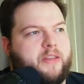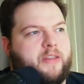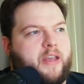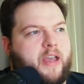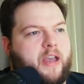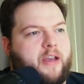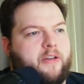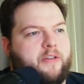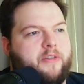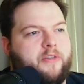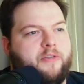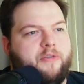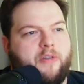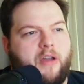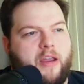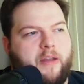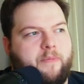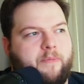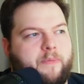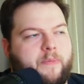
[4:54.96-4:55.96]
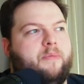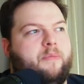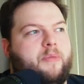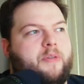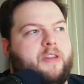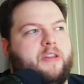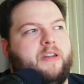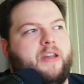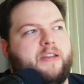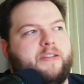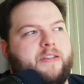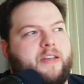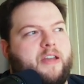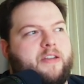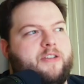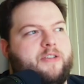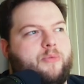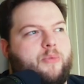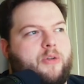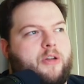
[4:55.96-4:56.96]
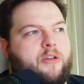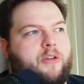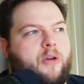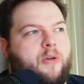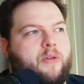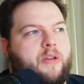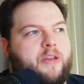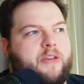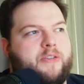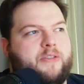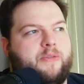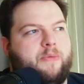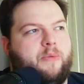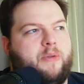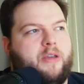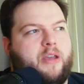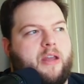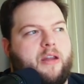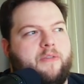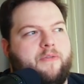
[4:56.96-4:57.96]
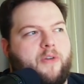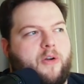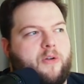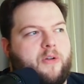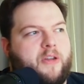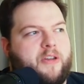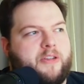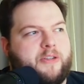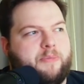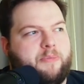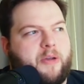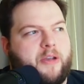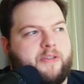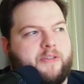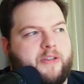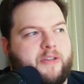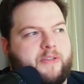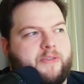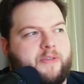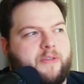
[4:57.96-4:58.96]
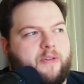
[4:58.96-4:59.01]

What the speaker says: that. Great. But the next thing I just want to note is we kind of already expressed this